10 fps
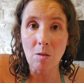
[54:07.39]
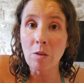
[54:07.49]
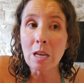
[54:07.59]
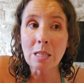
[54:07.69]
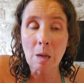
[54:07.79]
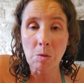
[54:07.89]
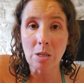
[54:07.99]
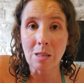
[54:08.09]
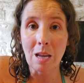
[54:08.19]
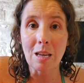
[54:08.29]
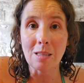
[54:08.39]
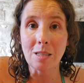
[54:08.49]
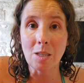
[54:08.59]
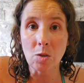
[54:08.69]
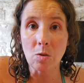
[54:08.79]
The only exception to that is
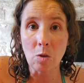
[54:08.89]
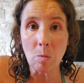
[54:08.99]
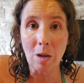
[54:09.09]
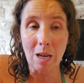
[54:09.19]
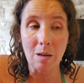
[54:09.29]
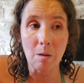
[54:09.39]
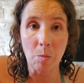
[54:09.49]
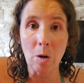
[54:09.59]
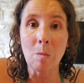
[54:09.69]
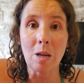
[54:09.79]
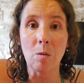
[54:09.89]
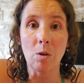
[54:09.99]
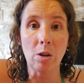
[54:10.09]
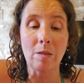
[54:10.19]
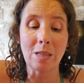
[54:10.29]
the digital nomad permit,
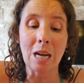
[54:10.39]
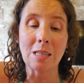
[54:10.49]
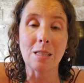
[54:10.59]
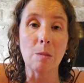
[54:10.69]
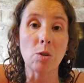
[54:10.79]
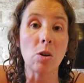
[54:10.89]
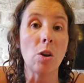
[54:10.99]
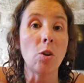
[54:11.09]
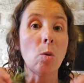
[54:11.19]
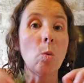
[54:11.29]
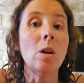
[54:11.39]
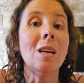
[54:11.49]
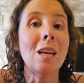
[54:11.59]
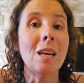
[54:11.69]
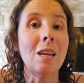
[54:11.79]
where you have a tax exemption on your
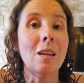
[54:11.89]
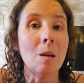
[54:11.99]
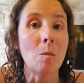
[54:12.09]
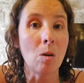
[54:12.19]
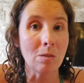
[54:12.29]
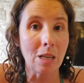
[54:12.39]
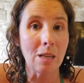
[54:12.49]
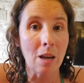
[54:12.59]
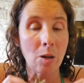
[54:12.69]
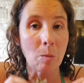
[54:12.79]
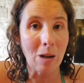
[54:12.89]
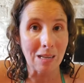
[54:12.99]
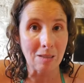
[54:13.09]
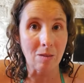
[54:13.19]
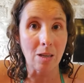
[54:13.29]
working income only, not your
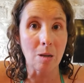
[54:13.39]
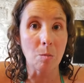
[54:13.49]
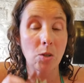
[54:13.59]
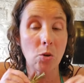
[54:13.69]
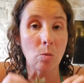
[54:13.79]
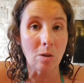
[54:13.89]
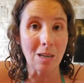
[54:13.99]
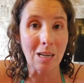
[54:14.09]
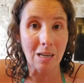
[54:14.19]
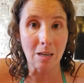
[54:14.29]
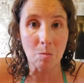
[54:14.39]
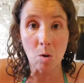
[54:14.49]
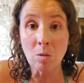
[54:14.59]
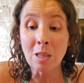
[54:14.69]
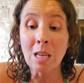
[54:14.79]
passive income, but your working income
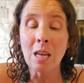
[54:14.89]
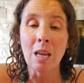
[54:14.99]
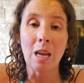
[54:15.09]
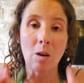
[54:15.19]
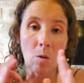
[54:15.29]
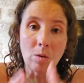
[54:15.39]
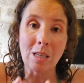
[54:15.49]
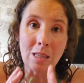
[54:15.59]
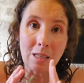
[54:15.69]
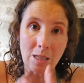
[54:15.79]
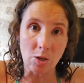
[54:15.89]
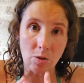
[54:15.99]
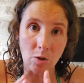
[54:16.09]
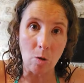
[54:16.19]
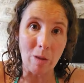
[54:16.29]
only, and only the
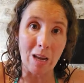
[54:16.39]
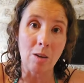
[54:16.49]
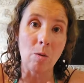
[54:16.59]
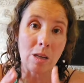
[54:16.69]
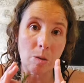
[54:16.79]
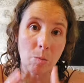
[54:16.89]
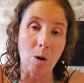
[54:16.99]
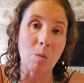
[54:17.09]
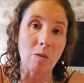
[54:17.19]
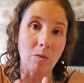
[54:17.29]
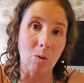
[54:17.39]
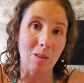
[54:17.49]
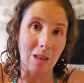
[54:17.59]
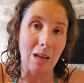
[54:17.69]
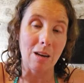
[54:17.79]
digital nomad who has a permit
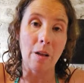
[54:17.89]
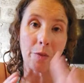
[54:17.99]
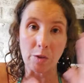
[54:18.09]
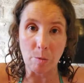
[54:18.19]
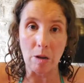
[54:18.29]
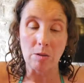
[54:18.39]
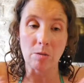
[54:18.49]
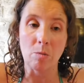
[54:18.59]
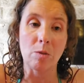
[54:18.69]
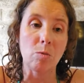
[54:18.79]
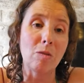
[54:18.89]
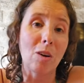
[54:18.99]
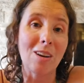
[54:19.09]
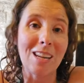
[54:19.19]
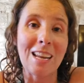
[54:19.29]
for that, not their spouse, which we've
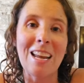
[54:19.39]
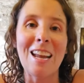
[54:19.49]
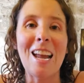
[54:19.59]
already